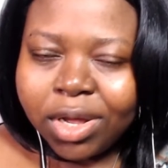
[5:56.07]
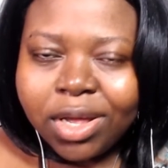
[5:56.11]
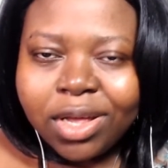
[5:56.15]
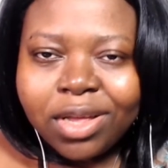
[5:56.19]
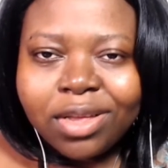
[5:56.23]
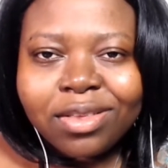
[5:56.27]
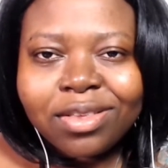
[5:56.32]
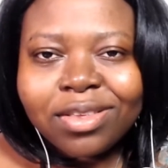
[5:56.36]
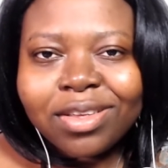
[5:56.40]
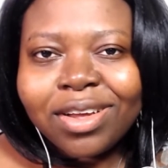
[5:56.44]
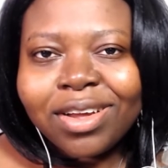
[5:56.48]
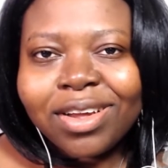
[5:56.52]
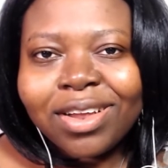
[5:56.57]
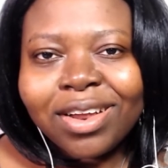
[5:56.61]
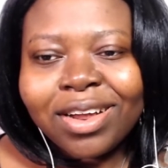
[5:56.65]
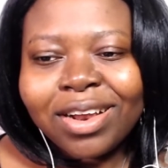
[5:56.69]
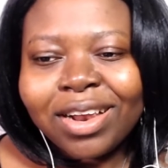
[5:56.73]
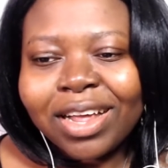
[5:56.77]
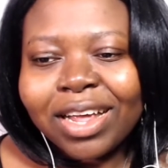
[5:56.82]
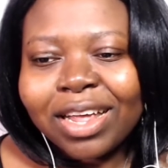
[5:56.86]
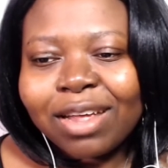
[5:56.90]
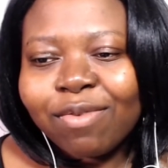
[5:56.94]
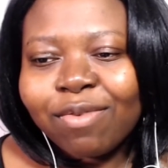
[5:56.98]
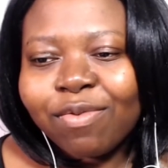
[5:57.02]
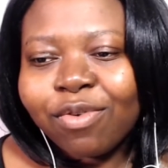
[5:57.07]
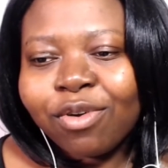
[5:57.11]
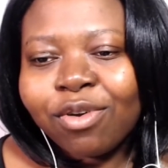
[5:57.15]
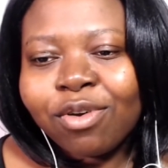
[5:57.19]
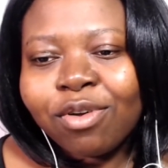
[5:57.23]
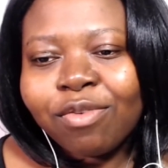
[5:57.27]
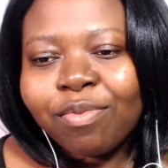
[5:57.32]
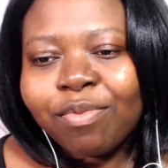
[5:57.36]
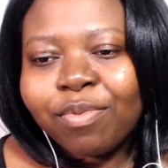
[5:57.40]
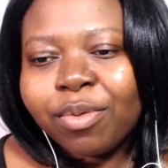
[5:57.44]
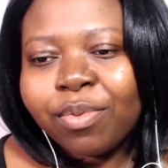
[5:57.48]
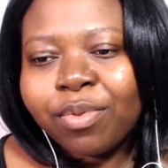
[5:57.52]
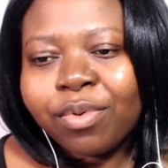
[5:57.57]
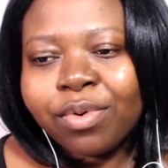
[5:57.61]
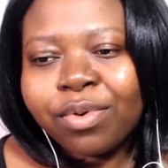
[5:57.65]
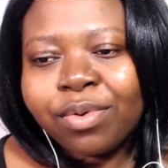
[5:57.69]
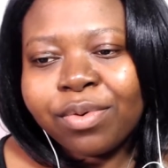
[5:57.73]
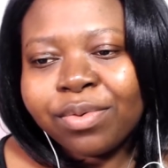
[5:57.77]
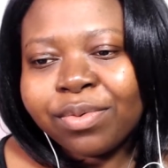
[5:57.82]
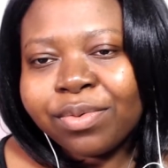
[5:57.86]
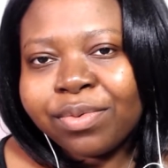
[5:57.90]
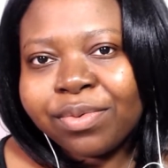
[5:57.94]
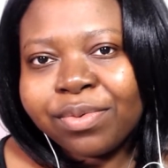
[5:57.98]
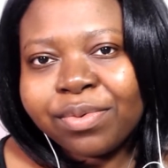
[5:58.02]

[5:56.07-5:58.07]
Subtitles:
He's saying it like in front of people.